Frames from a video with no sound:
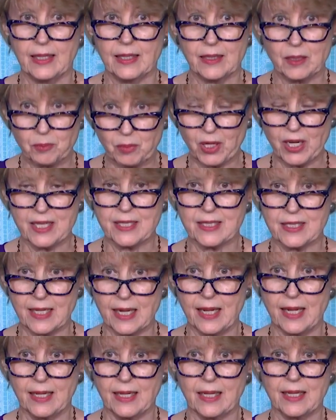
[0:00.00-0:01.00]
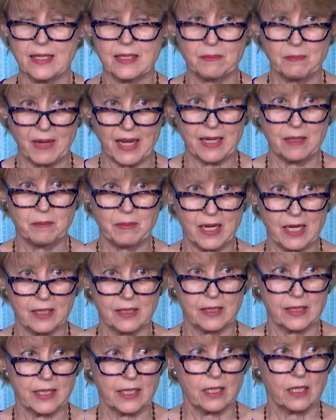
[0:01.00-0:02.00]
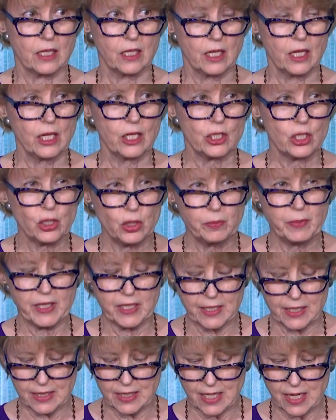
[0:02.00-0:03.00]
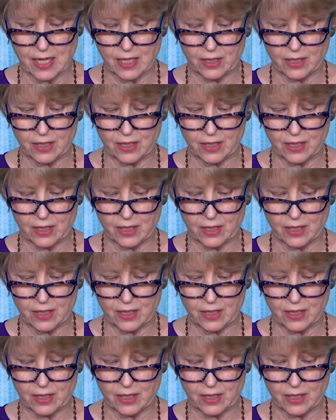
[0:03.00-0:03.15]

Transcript: The price tag is mind boggling $2 billion.